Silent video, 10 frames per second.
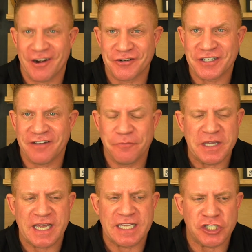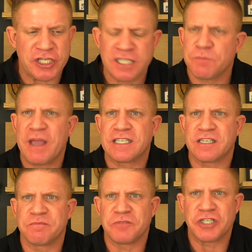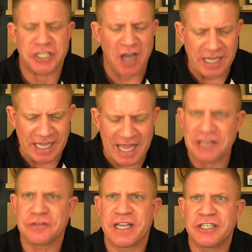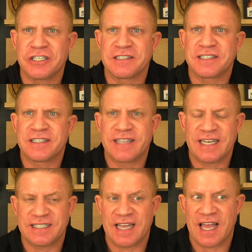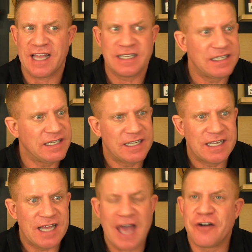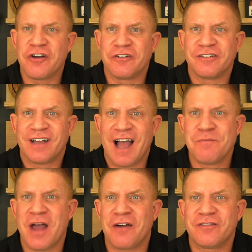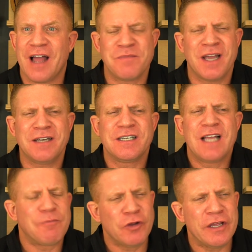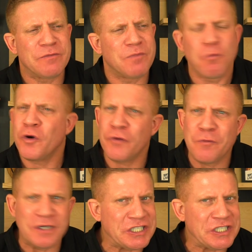on herself because she has made some shocking accusations that I don't know. I'm wondering what